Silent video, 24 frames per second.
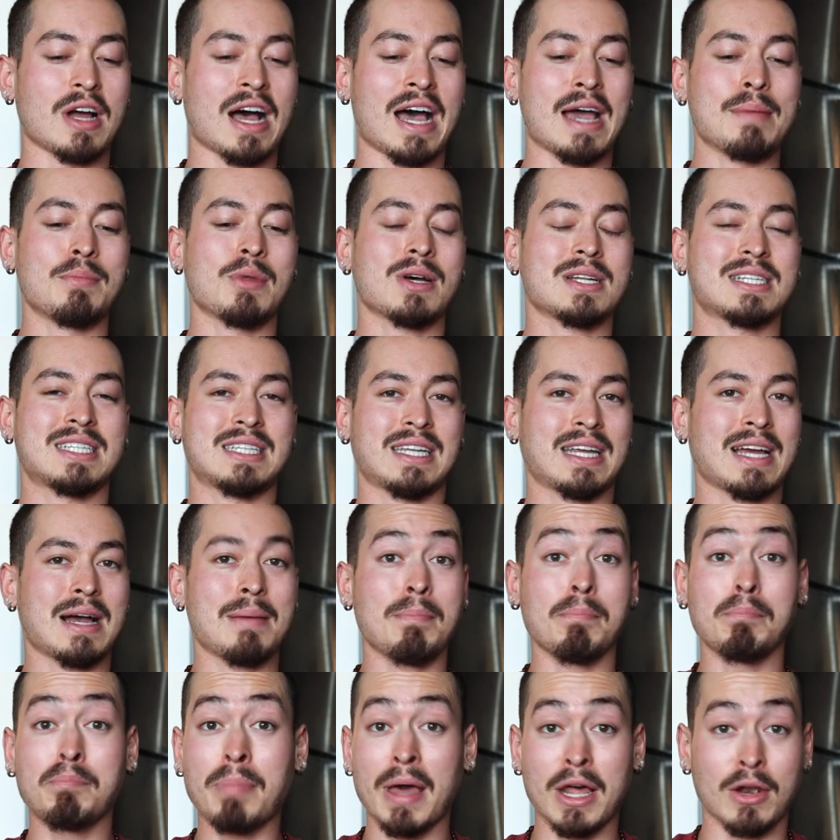I'm not saying
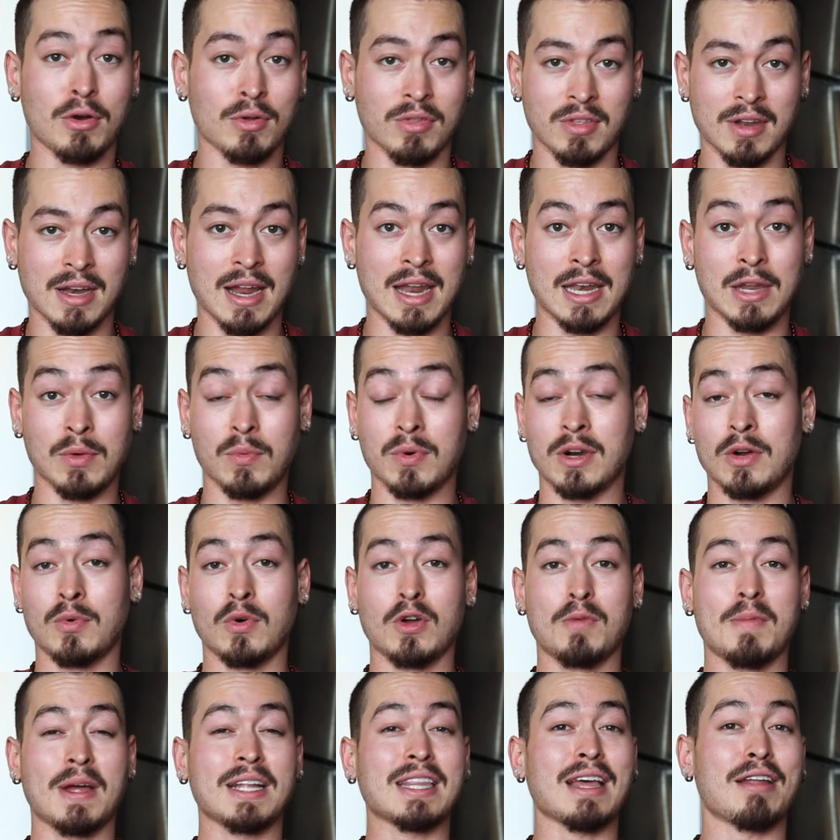I'm better than anyone. I
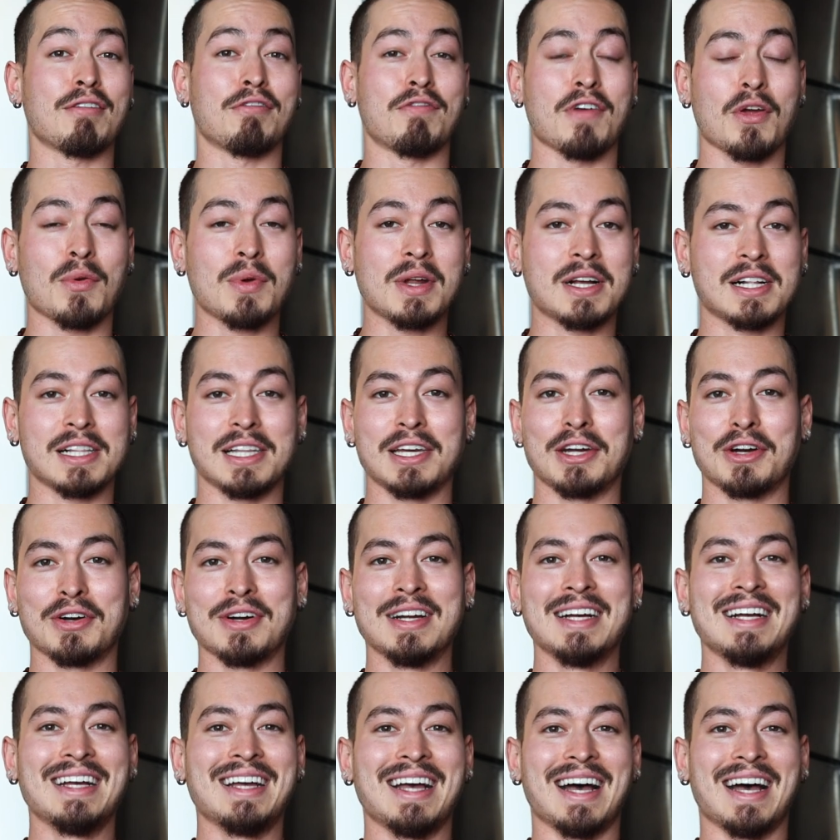want to make that very clear,